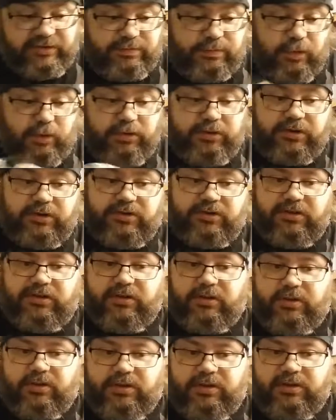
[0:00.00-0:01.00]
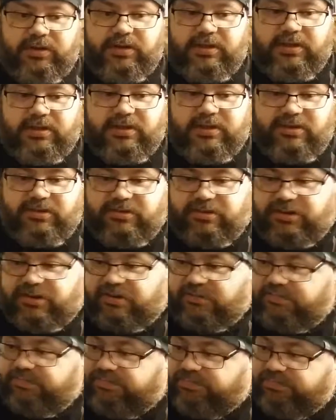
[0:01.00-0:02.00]
there's more than two. Here's
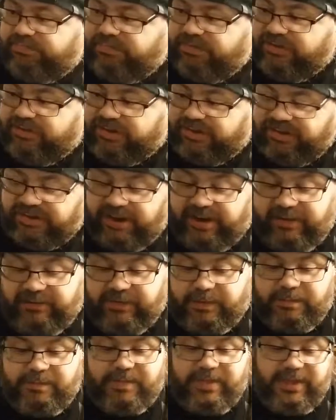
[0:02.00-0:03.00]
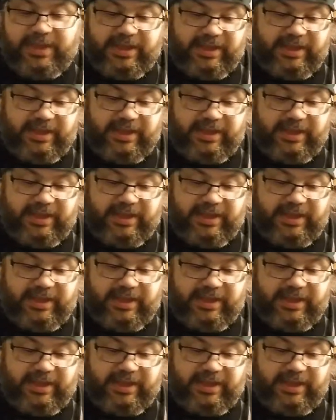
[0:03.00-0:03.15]
a ton of them.